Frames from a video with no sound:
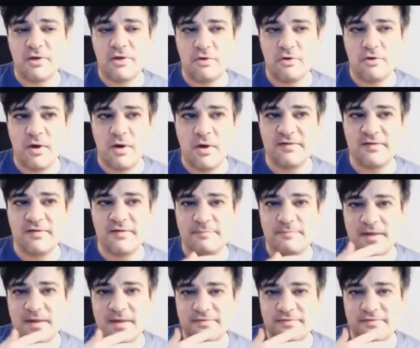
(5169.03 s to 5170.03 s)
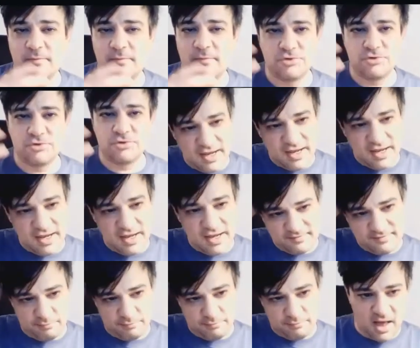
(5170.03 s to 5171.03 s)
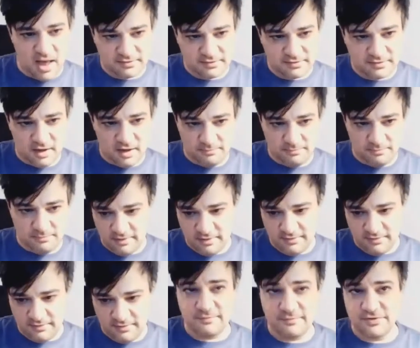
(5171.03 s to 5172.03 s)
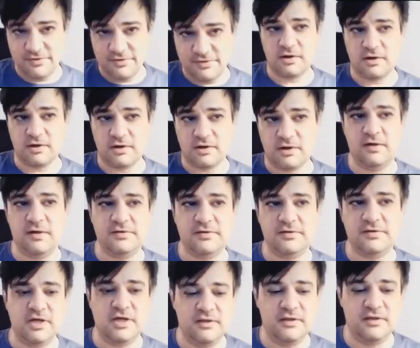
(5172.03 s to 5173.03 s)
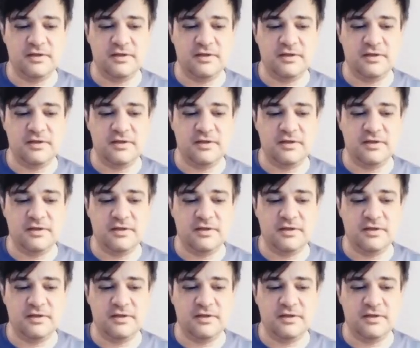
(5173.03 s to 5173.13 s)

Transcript: people go crazy is because their drain is blocked up. That's what the drug does.